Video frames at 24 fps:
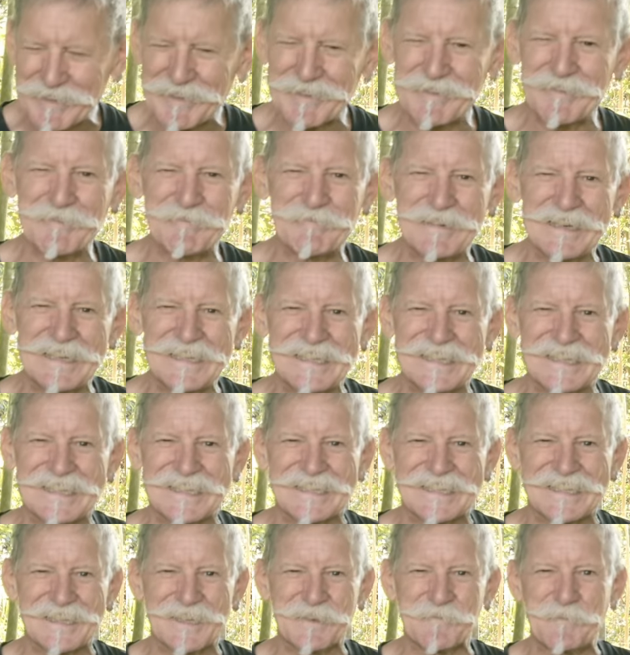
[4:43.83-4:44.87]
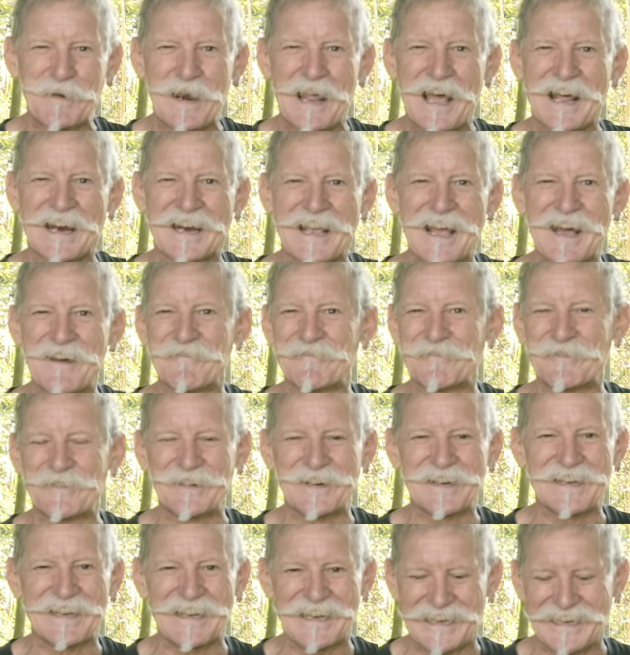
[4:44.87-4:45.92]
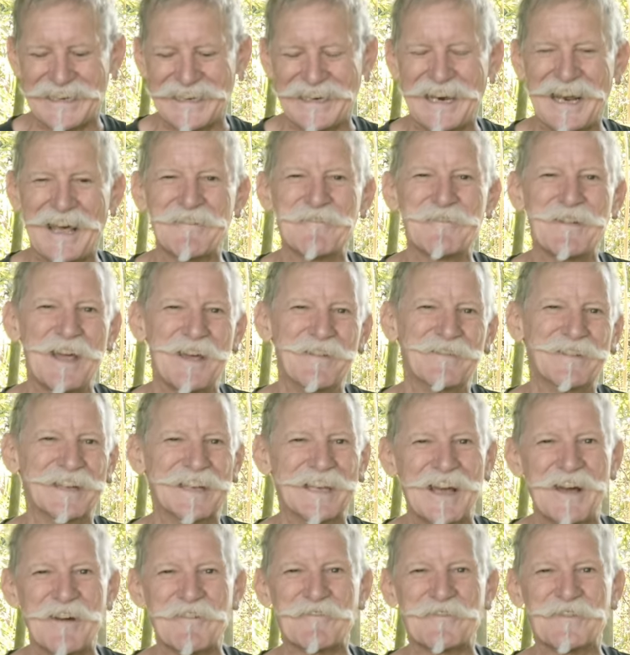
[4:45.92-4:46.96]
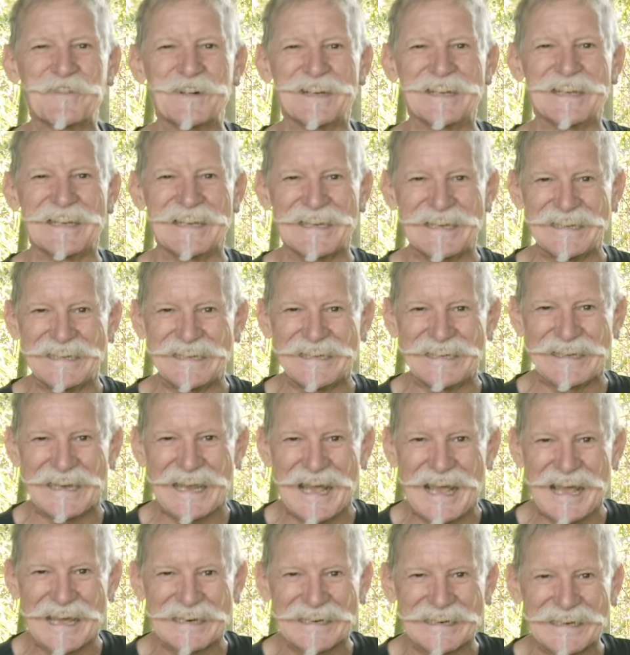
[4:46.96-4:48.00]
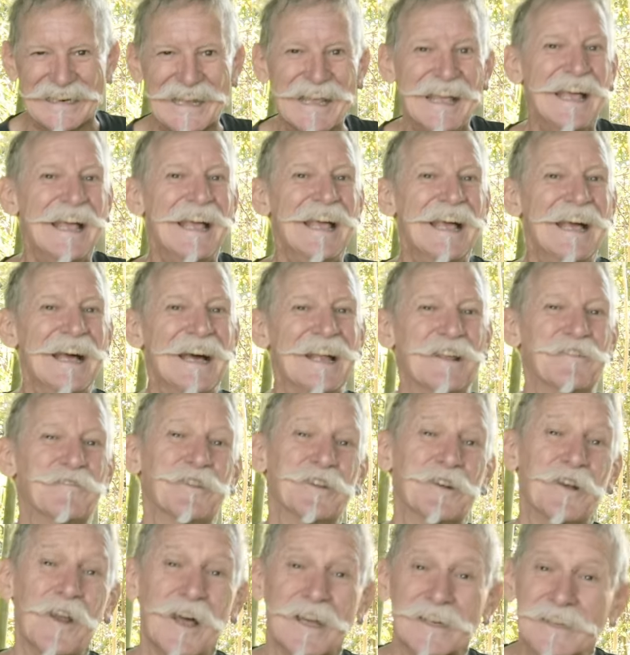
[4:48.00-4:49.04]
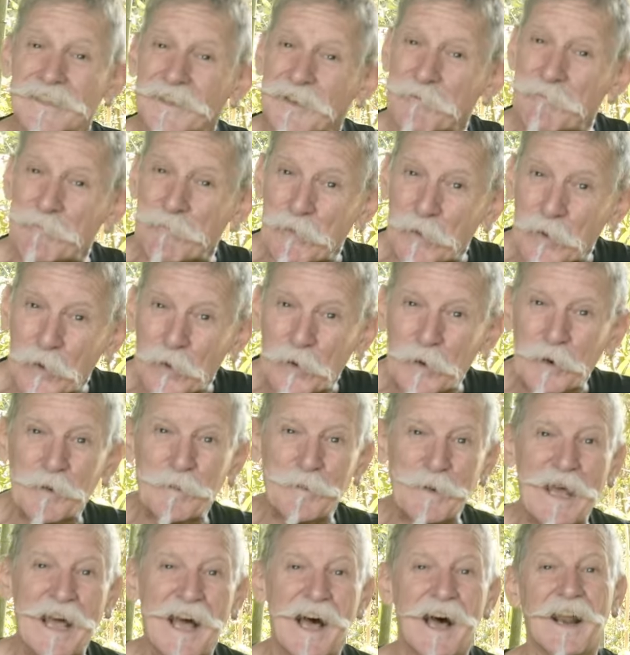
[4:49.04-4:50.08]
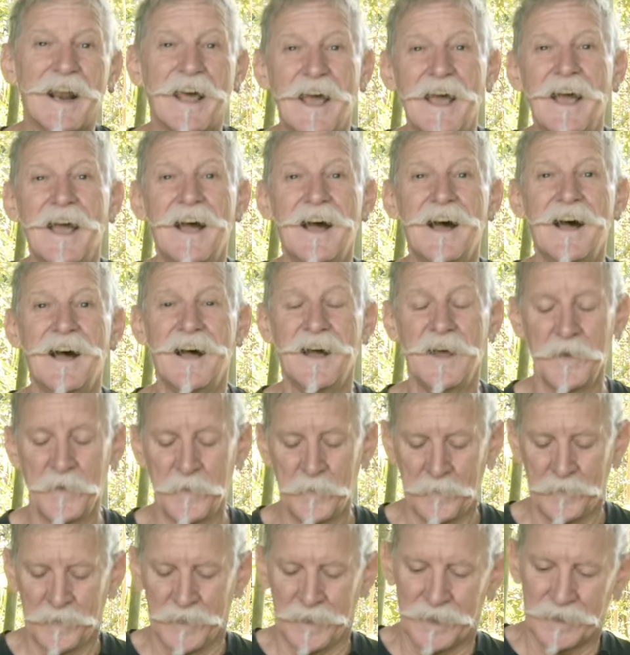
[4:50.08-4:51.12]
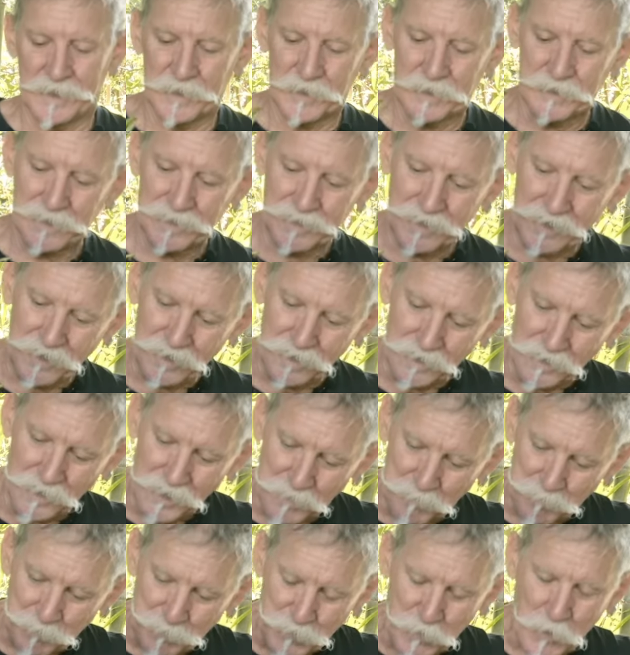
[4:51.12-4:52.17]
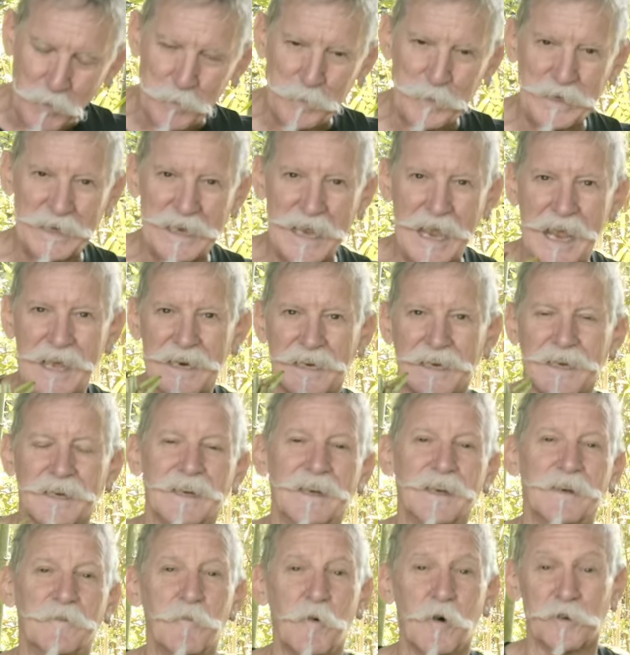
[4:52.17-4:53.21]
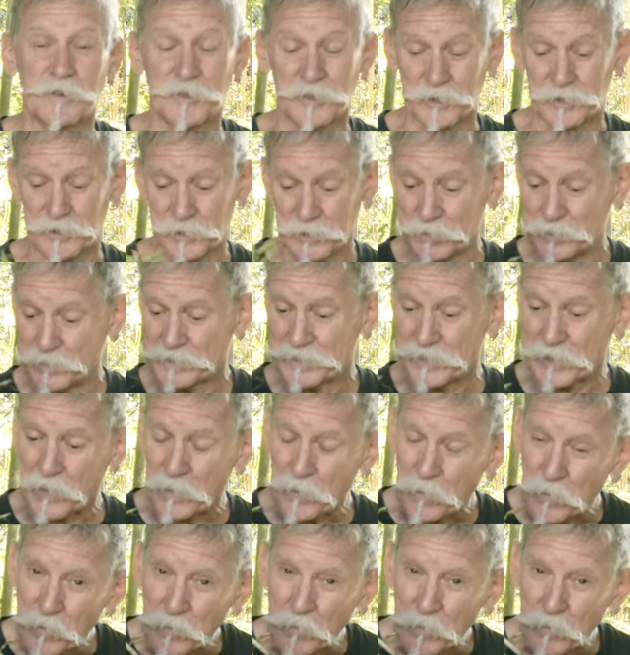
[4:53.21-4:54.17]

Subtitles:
good reasons to plant comfrey and love having comfrey in your garden. And if you'd like to know more about how I propagate it and what to do with it